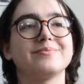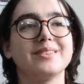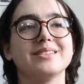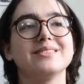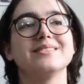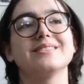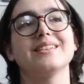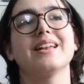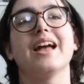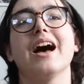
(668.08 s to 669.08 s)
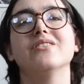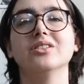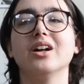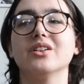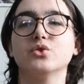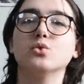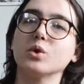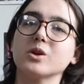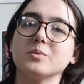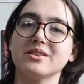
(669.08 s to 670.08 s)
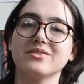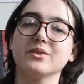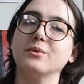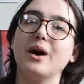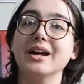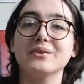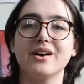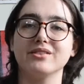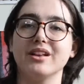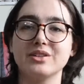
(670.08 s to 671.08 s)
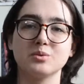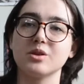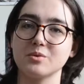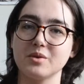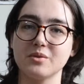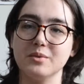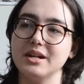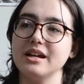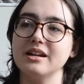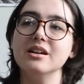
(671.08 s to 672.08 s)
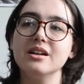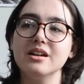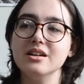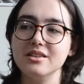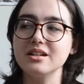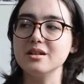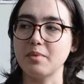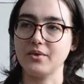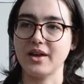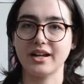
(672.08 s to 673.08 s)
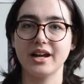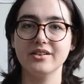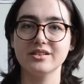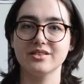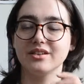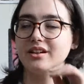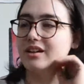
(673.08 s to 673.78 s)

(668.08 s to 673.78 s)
doesn't have a lot to work with, so I don't have a lot to work with when I think about that character.